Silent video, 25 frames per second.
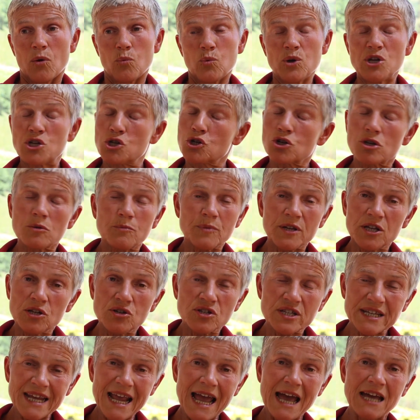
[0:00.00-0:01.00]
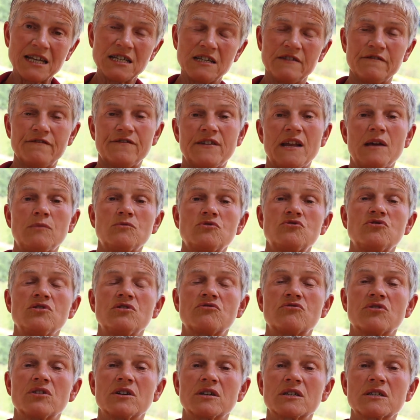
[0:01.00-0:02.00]
We shouldn't be using anti-inflammatory
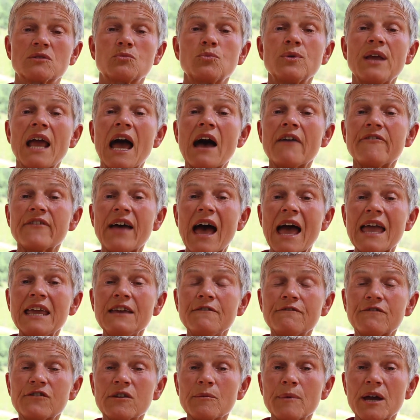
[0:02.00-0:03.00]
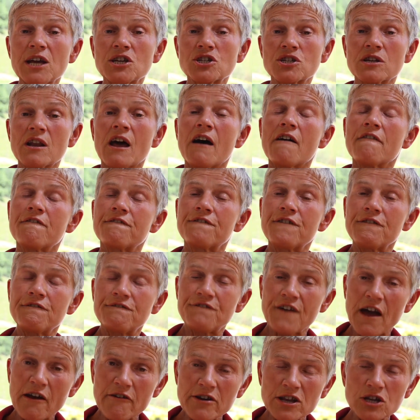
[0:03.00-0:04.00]
drugs. We have inflammation for
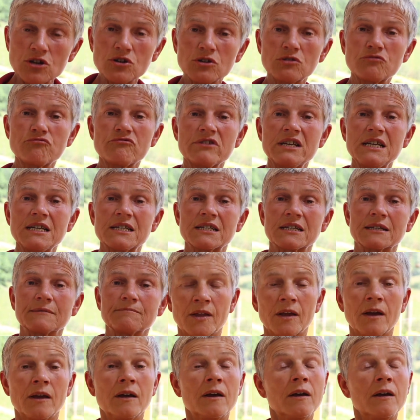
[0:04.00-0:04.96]
very good reason.